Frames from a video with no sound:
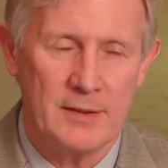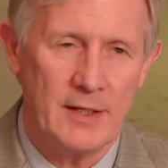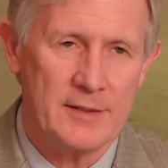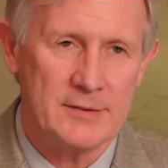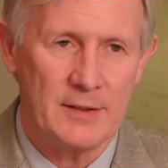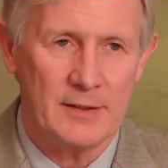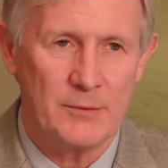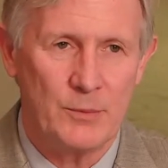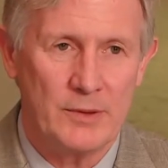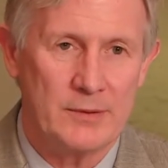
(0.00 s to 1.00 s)
that's like a
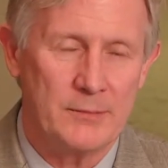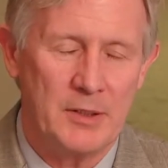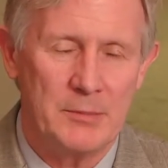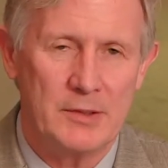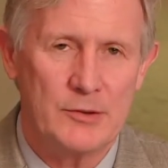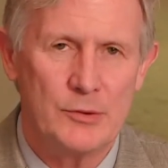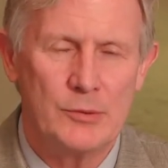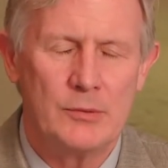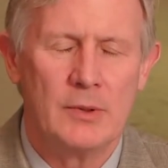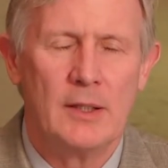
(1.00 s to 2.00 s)
1 or maybe a
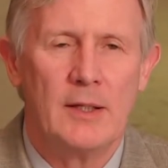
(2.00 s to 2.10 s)
2.